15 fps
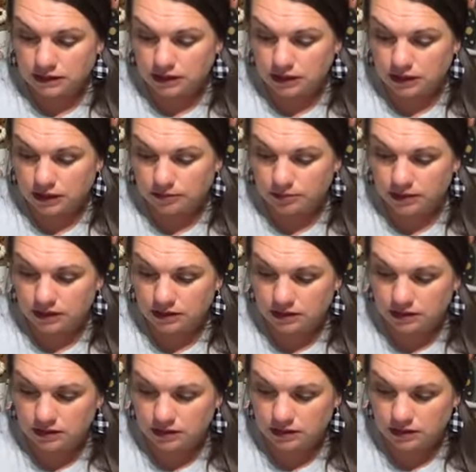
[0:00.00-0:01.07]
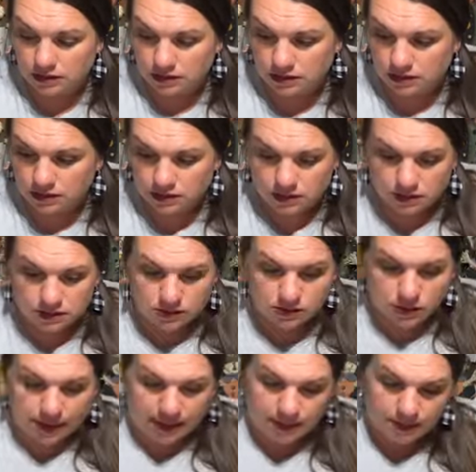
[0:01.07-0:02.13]
So
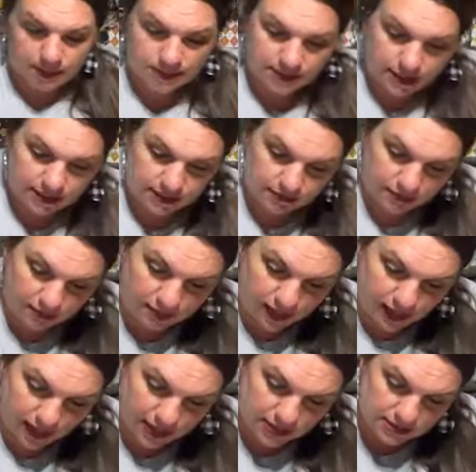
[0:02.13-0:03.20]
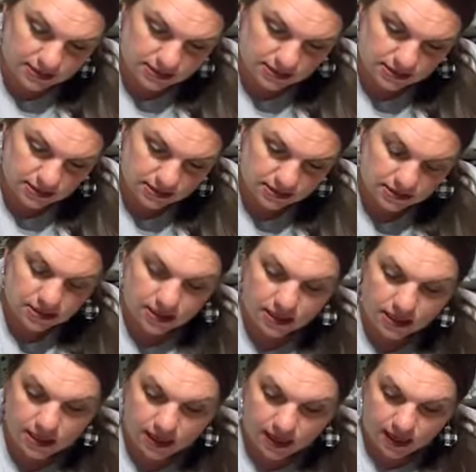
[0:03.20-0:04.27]
I am excited for that.
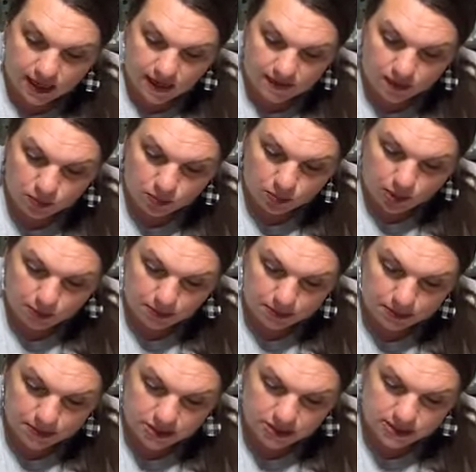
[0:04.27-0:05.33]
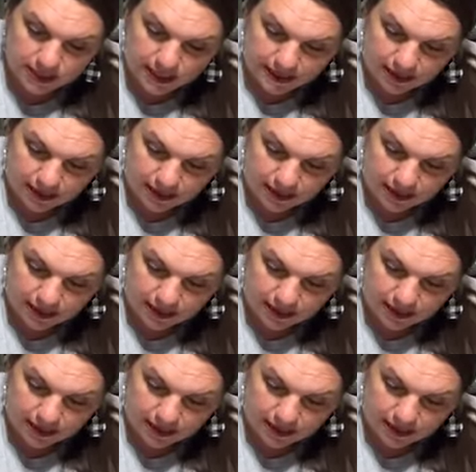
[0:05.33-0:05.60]
And then we'll probably just